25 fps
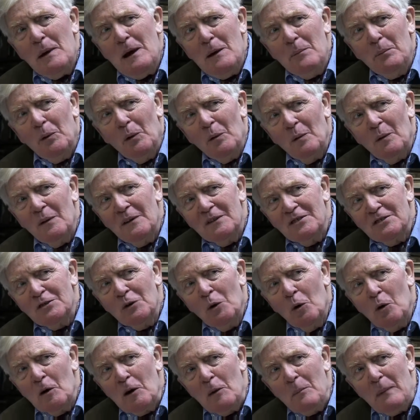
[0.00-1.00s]
people
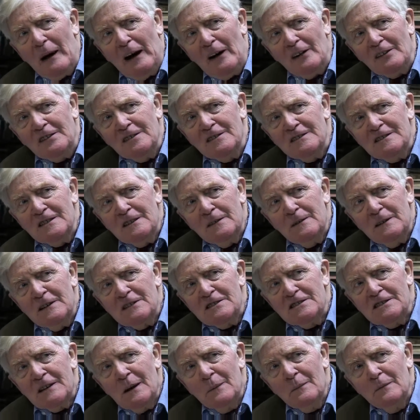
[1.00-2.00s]
talk about it as
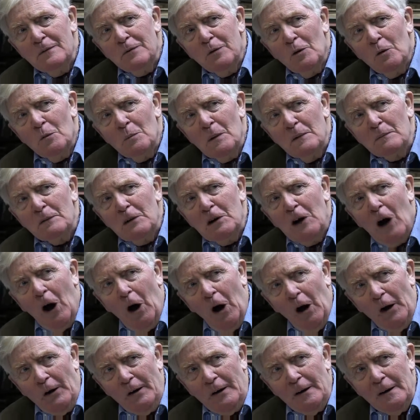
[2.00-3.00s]
if it's some form of
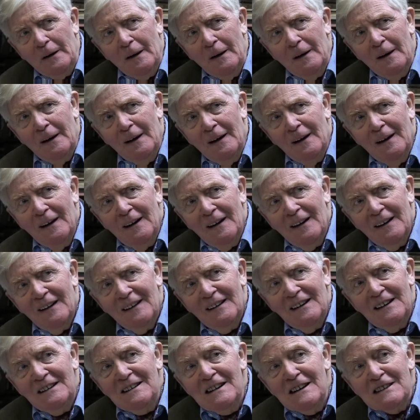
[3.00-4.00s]
God,
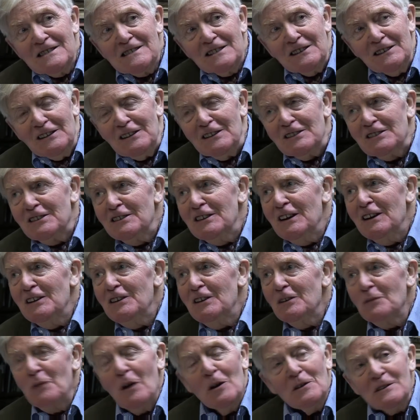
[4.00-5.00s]
and it isn't.
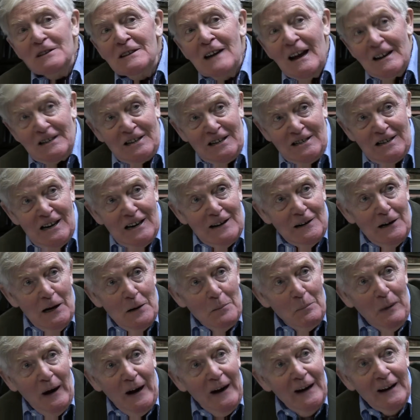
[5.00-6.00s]
You're not
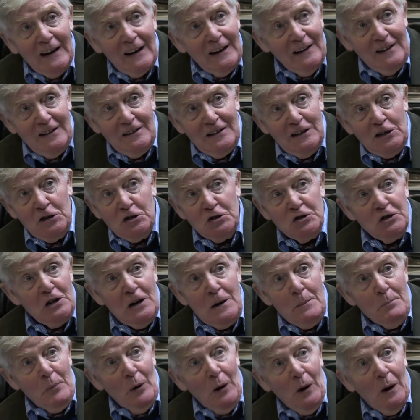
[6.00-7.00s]
necessarily buying anything
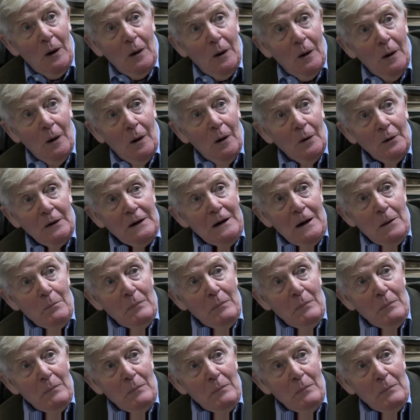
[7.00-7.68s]
cheaper on